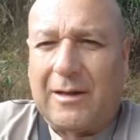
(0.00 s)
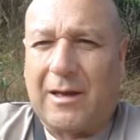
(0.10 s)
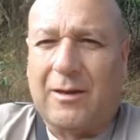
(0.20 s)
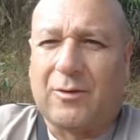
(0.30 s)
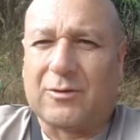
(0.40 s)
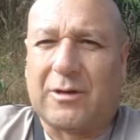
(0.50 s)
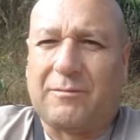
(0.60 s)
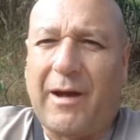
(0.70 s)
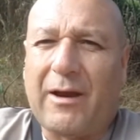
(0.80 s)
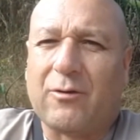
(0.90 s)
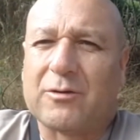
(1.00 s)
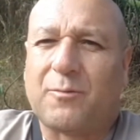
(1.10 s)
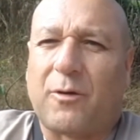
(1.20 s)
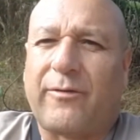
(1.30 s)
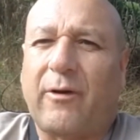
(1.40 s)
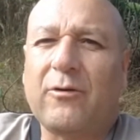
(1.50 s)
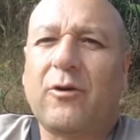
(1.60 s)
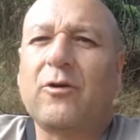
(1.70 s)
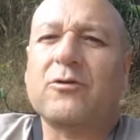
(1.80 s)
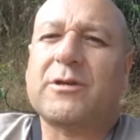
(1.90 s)
him so he can spend a few
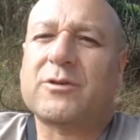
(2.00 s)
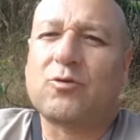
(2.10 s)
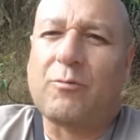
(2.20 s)
moments with him.